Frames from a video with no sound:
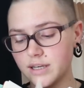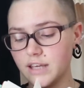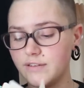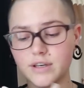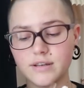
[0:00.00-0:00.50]

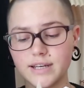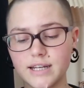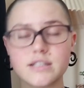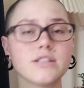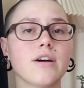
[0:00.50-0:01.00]
if you can
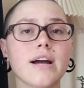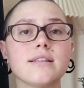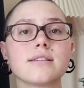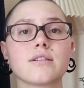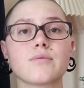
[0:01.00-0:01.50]
get your
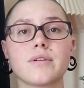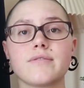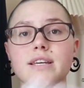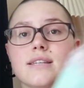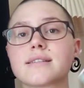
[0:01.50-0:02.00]
hands on one
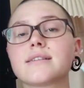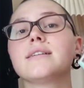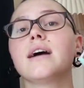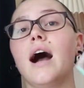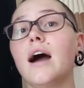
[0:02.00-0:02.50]
of these,
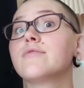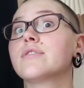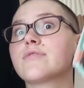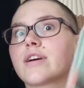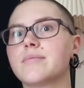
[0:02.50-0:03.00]
I
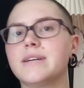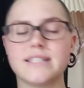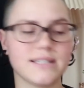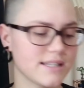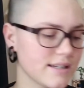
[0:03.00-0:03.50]
really recommend
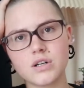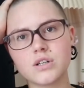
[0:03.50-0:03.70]
it.